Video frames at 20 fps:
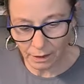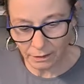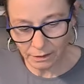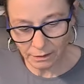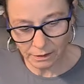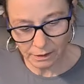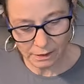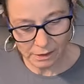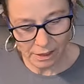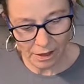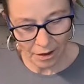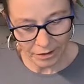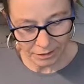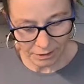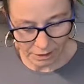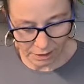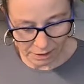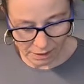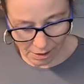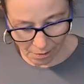And then
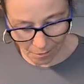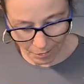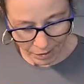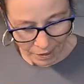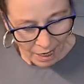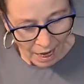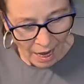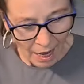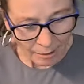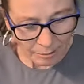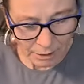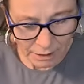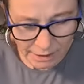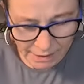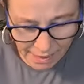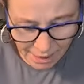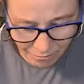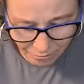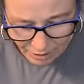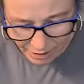that's that one. I'm going
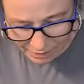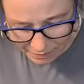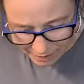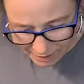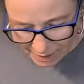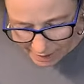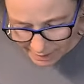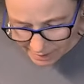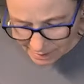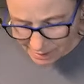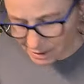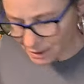to get rid of the Lazy